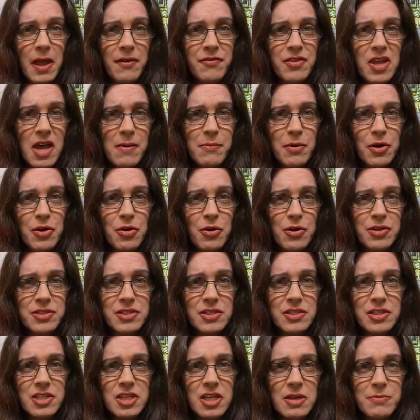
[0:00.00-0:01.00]
I've come
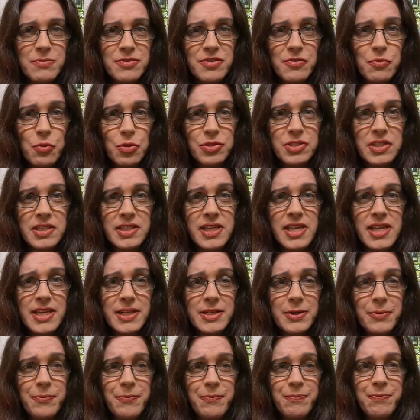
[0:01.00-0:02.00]
across in terms of what he
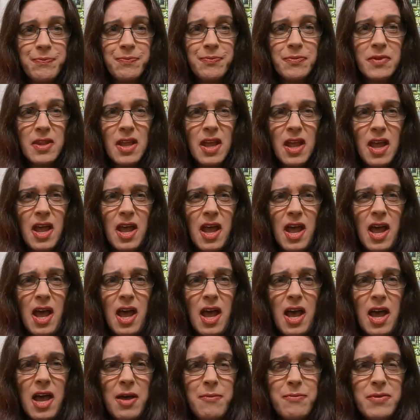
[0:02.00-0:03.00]
did.
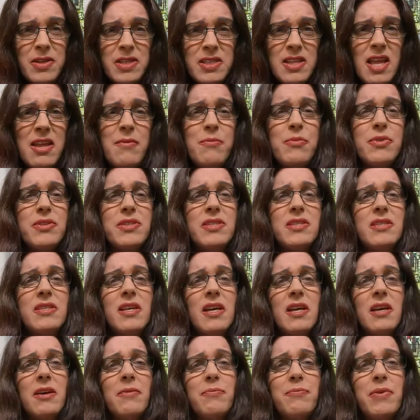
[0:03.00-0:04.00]
His name
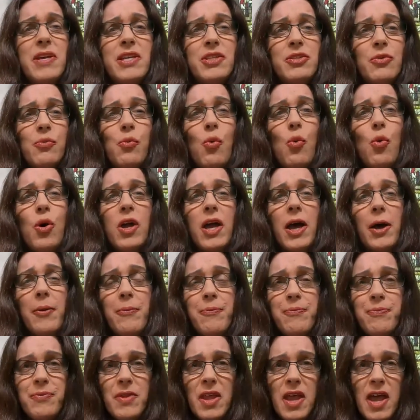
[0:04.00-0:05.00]
was Peter Walker,
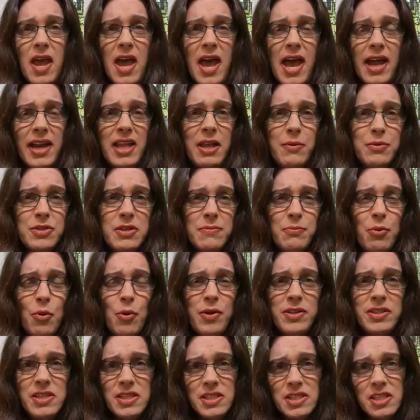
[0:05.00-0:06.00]
and he was
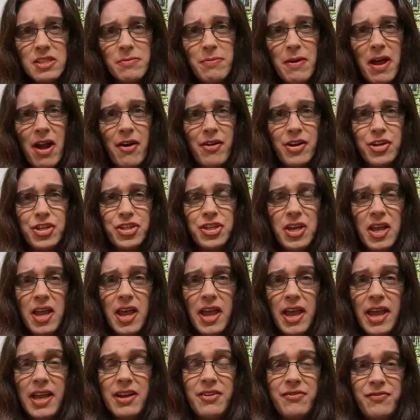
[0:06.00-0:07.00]
appointed to the parish
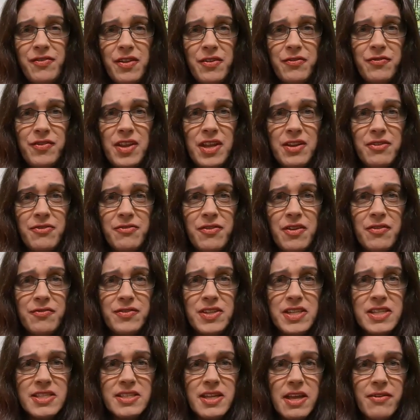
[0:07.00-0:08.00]
in
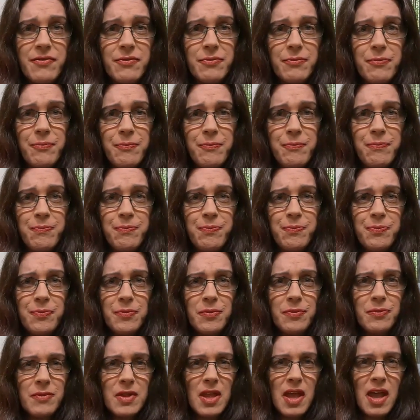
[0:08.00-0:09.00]
1557.
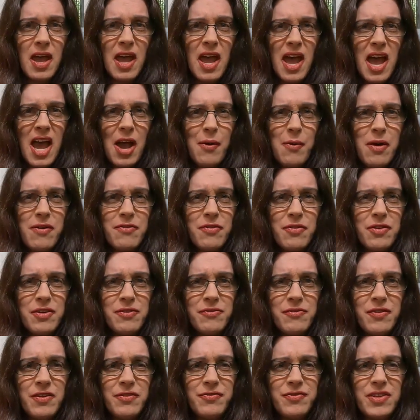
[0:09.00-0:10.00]
However,
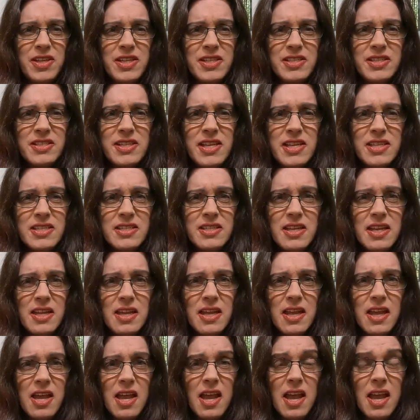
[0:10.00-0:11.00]
in
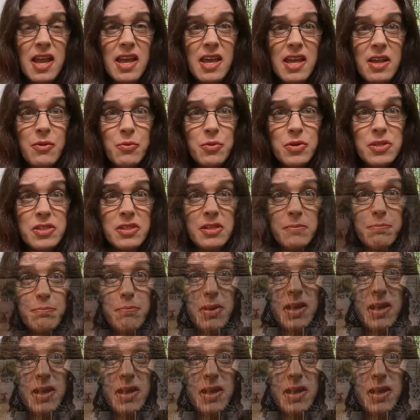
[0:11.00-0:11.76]
1560, he was